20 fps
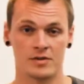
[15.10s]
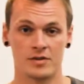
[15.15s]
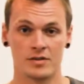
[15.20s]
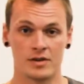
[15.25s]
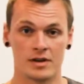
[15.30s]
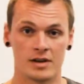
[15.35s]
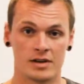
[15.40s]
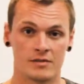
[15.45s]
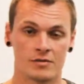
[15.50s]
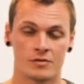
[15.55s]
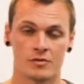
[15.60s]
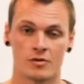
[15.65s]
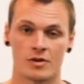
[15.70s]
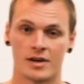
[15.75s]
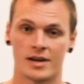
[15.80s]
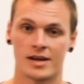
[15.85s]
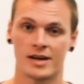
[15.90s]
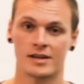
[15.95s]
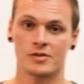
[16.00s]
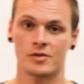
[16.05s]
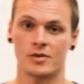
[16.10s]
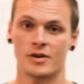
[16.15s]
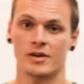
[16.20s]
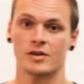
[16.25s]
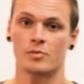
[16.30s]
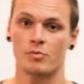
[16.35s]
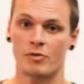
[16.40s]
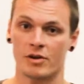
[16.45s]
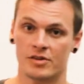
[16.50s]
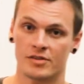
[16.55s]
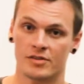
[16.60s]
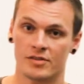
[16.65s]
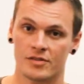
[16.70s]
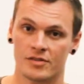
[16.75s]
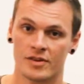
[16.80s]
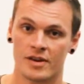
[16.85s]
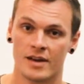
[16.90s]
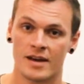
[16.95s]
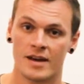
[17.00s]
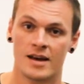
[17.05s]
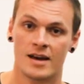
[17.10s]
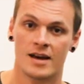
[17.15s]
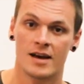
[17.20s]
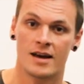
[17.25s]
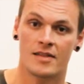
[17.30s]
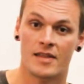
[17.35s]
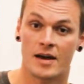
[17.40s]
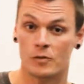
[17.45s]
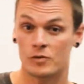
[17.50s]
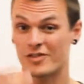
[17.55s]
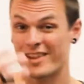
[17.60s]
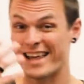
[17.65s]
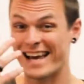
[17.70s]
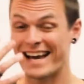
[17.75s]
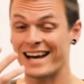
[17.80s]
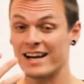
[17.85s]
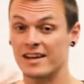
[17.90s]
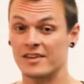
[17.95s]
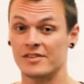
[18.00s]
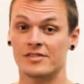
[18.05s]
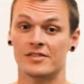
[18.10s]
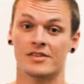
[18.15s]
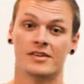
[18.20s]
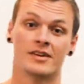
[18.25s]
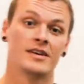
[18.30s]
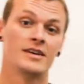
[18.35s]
you need for drawing cartoon expressions, and that was the eyes.